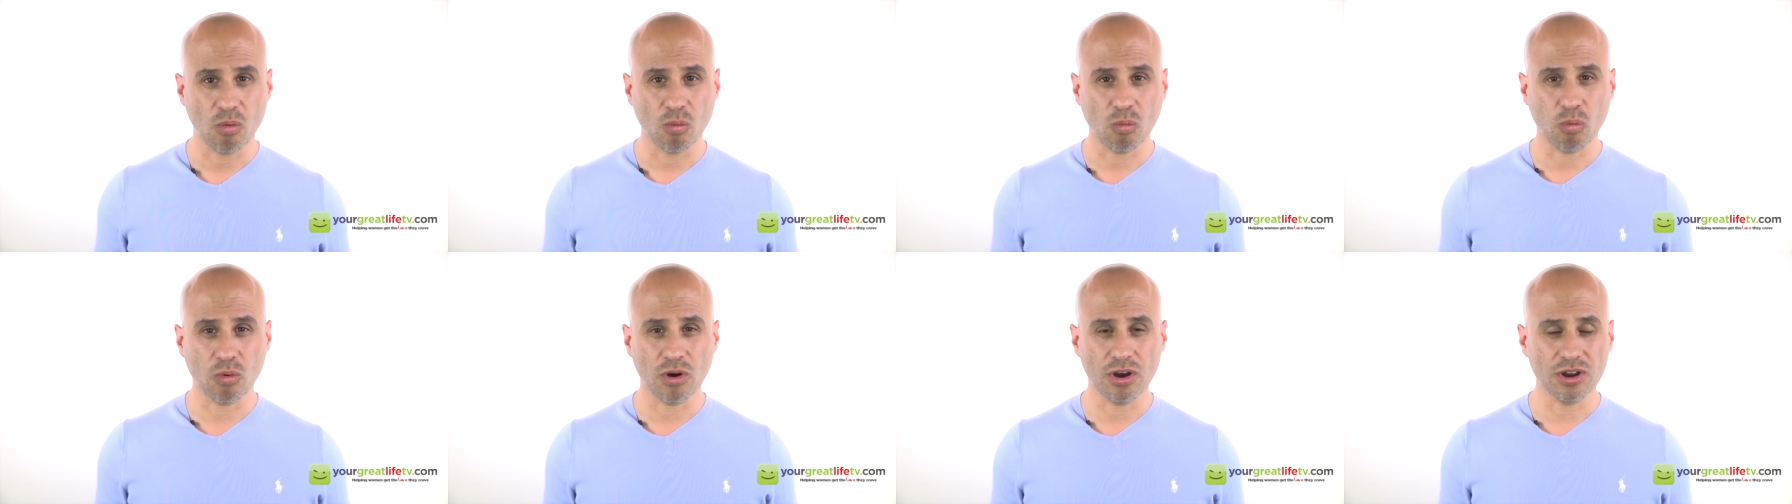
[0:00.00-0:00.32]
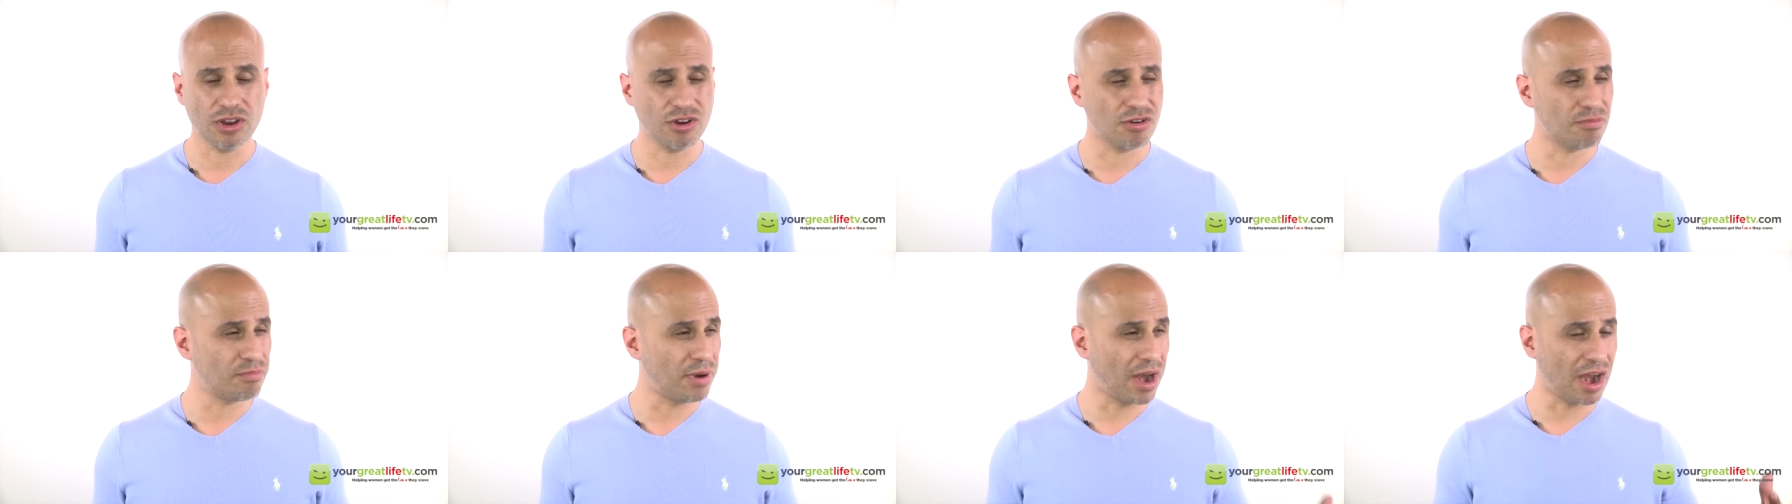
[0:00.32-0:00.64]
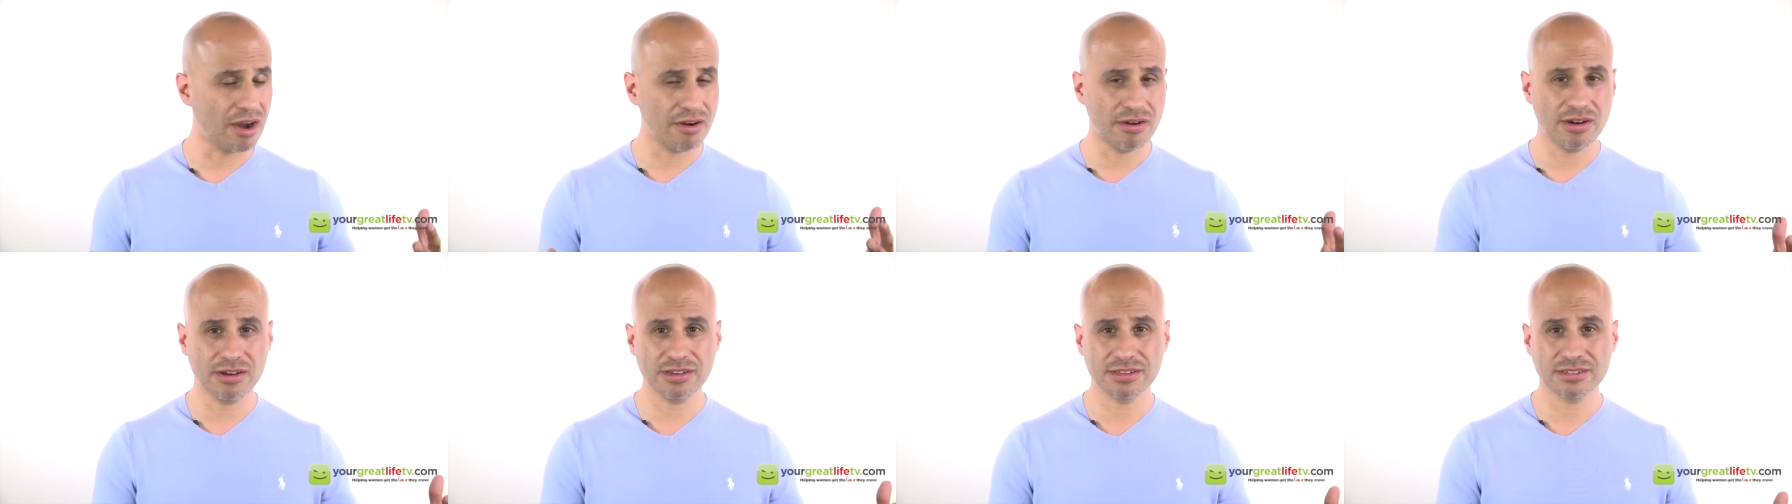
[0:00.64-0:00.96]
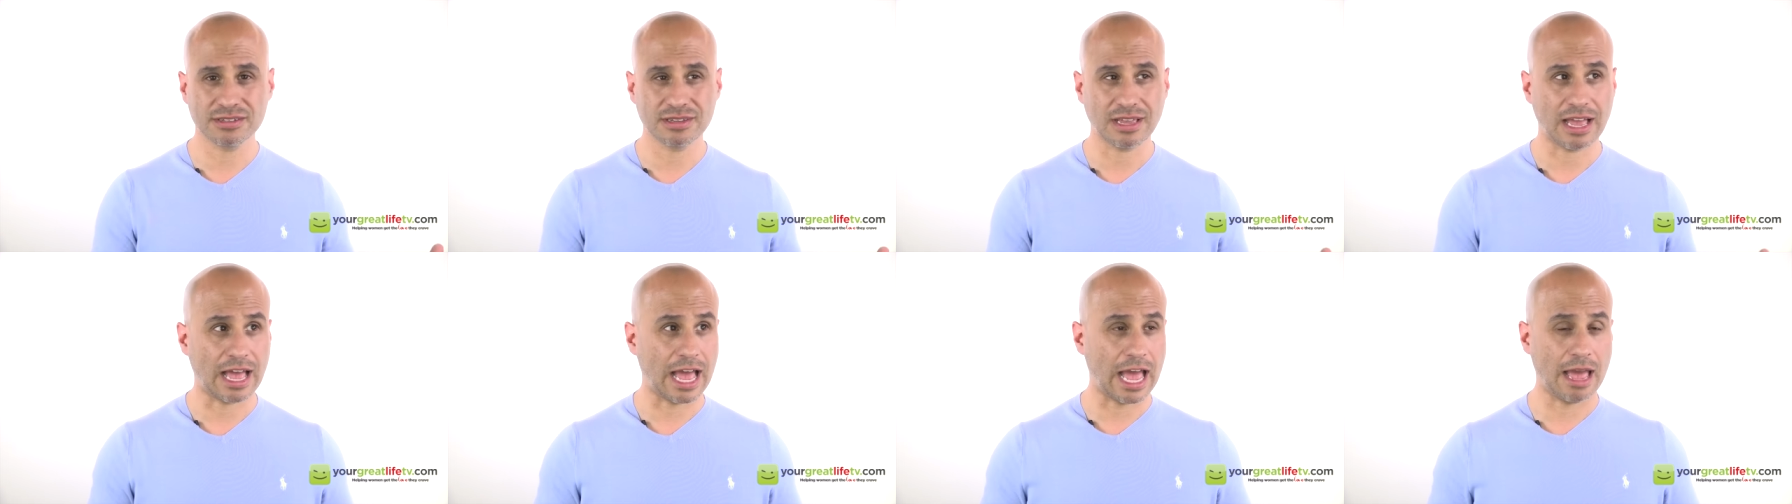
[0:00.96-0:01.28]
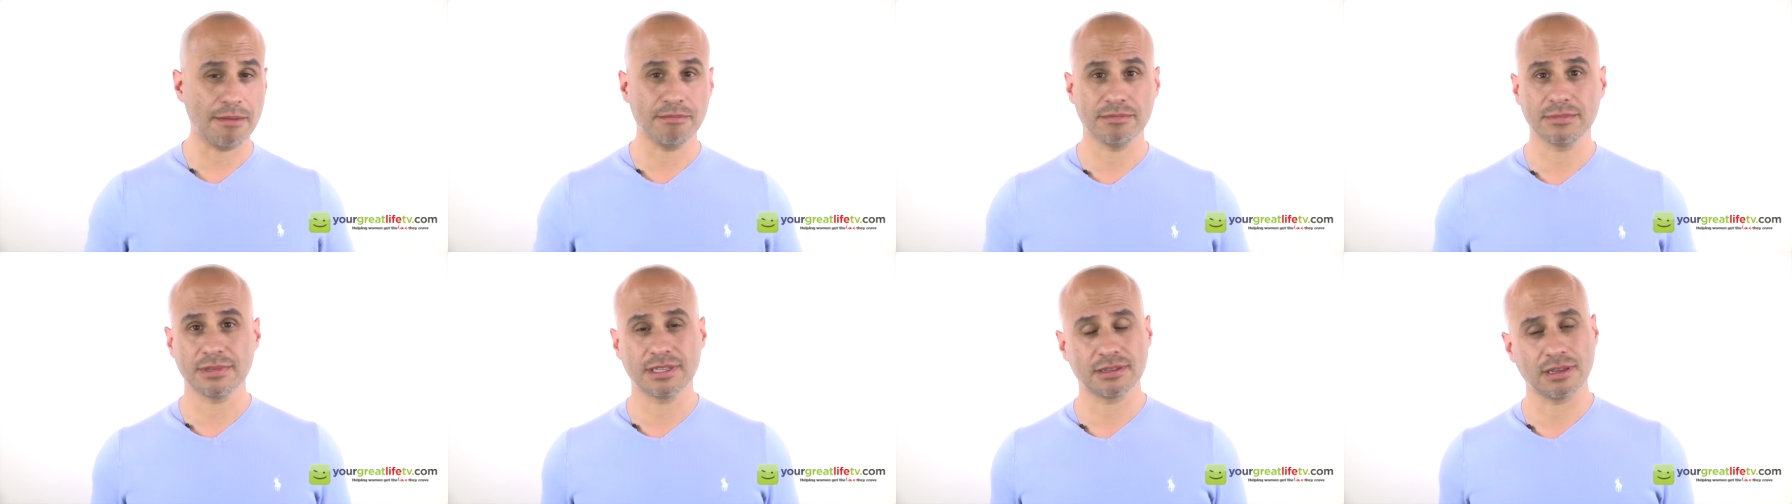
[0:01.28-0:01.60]
where your parents,
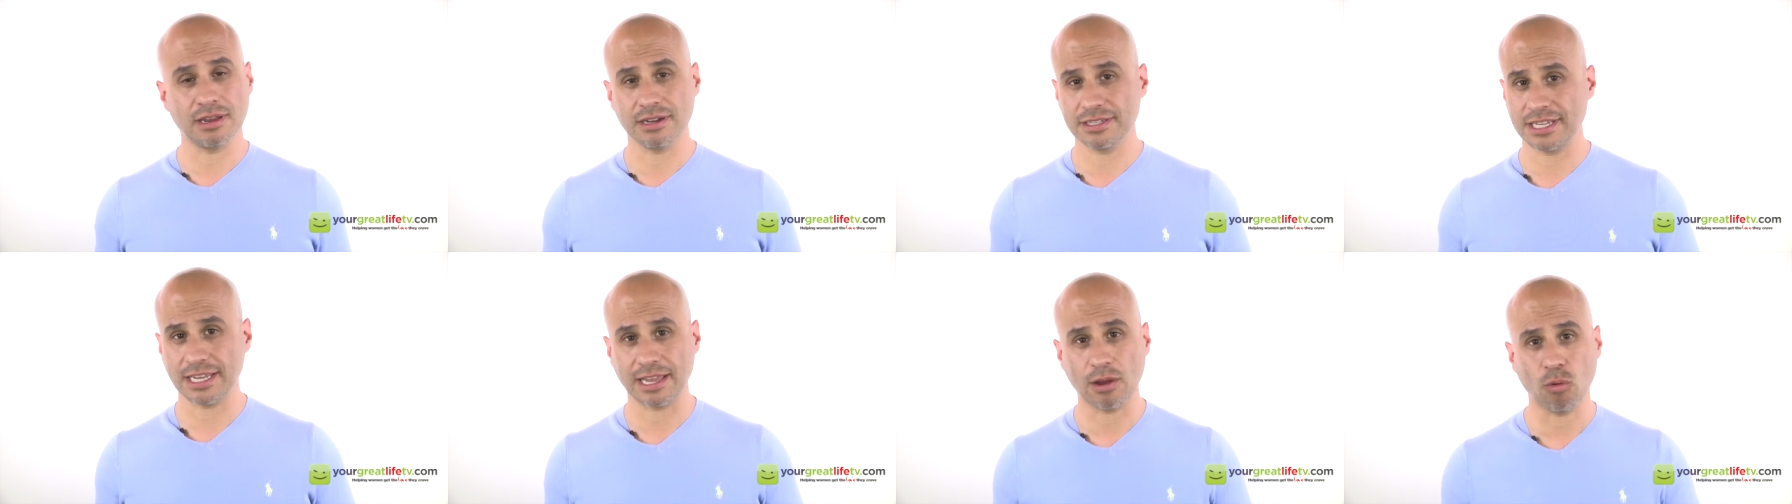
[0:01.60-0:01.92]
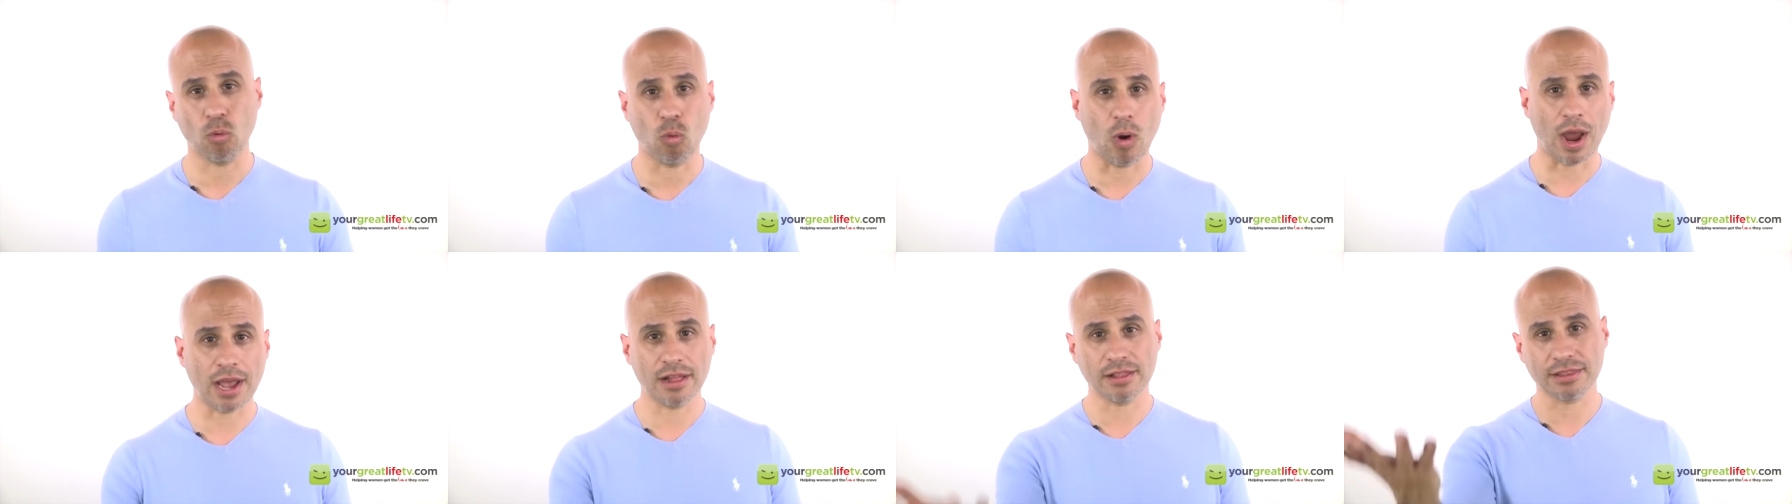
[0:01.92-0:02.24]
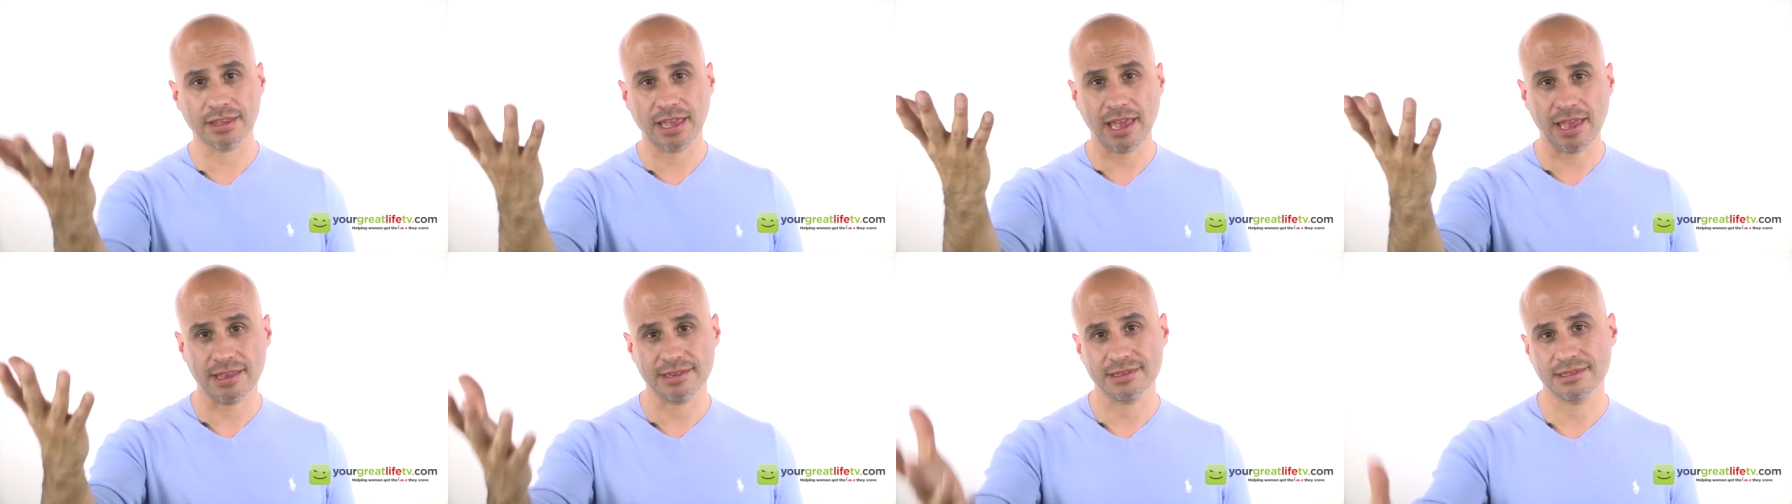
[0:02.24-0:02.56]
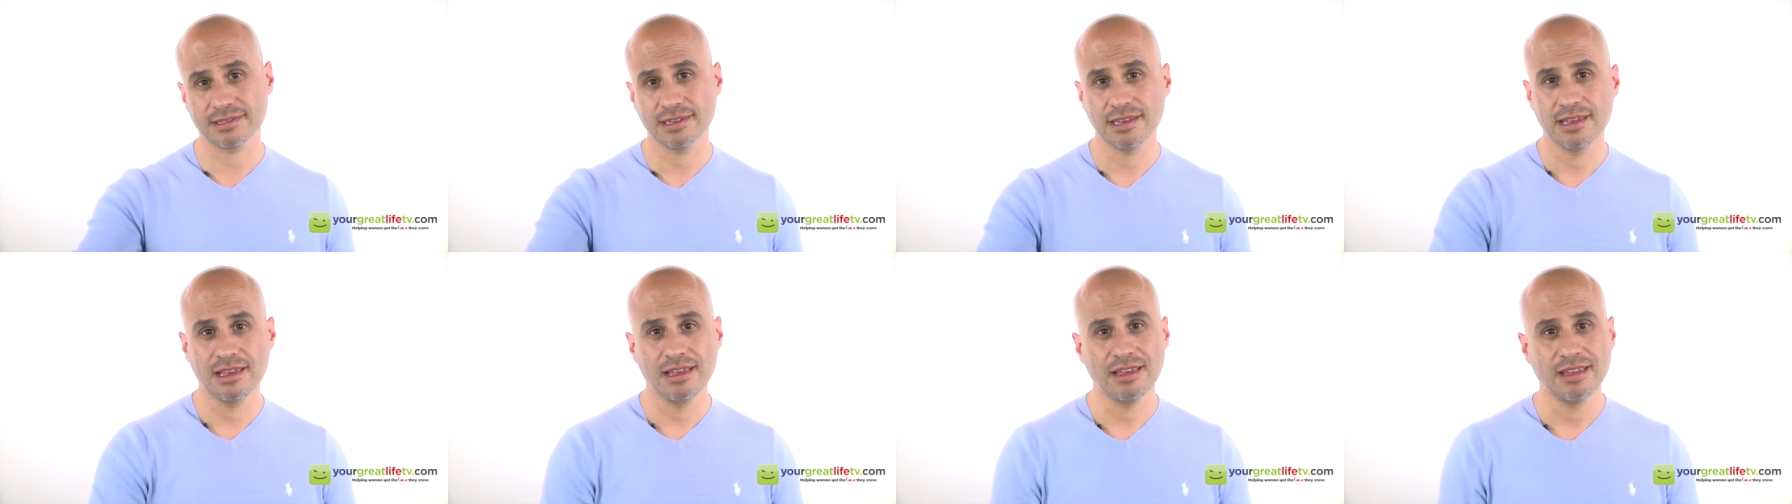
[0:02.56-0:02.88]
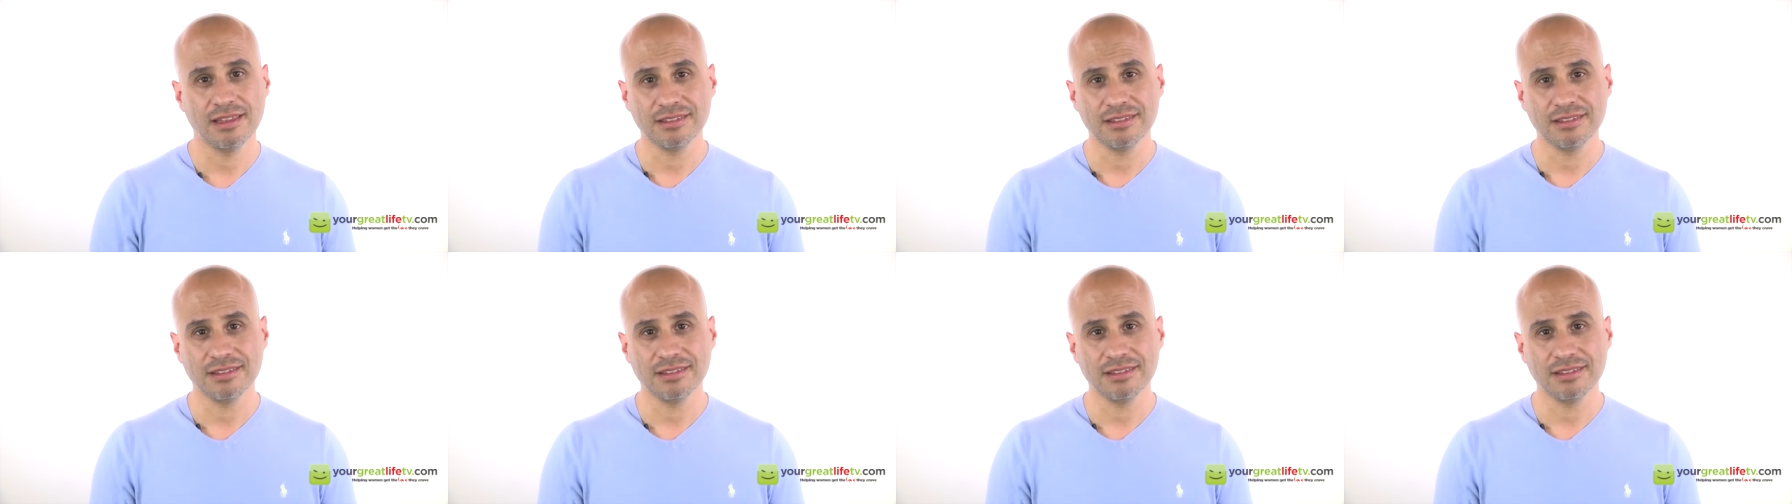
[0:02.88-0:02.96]
I'm gonna take a wild guess,